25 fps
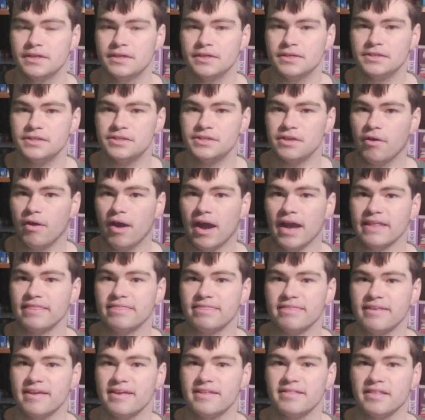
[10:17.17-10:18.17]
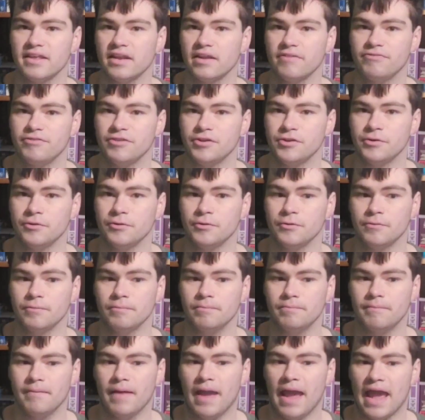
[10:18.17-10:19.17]
So I think that if you
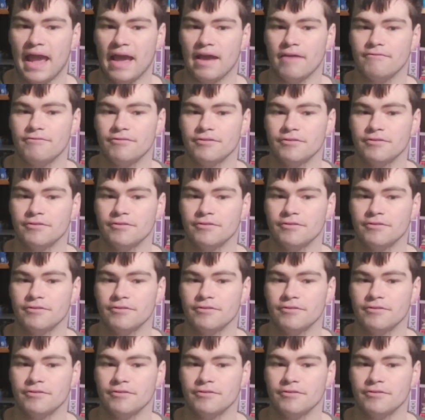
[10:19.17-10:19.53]
have